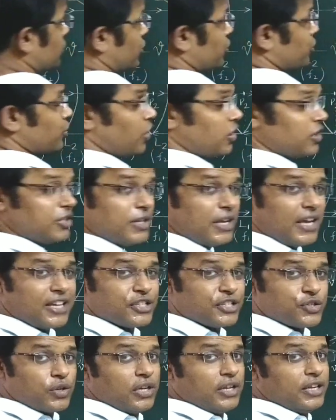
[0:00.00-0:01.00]
So do not
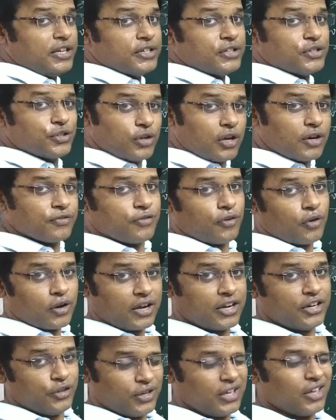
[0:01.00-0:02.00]

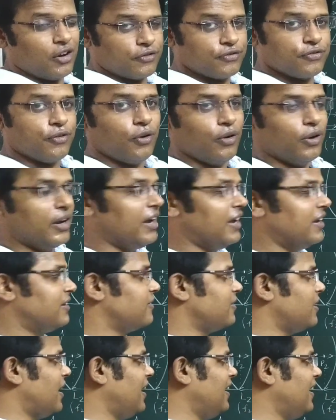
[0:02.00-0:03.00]
forget, you cannot forget,
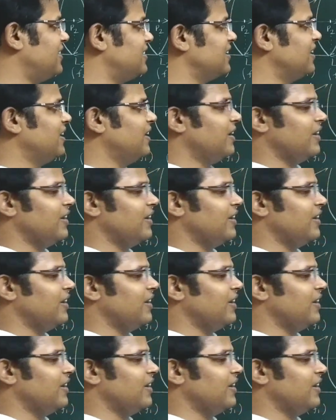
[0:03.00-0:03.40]
right?